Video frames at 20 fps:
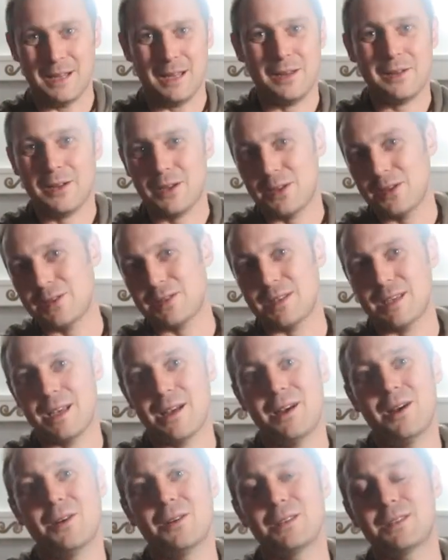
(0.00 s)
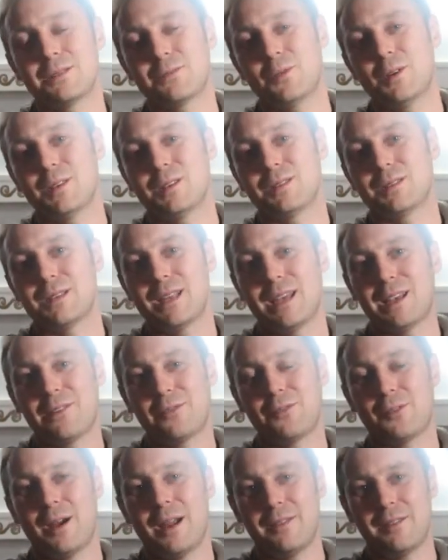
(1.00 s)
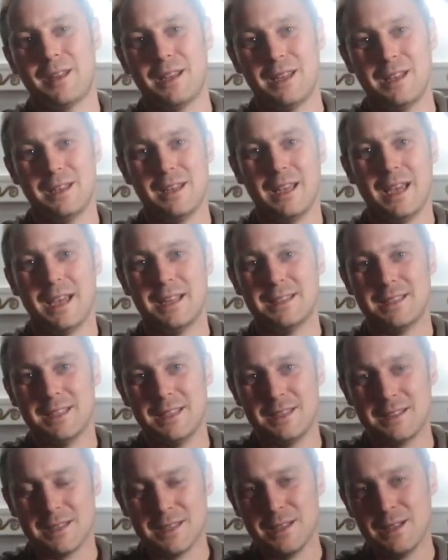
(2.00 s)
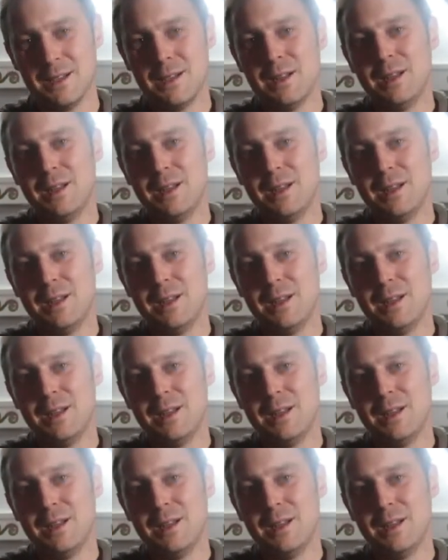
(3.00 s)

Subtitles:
Like, you see how it was like thriving in the 80s.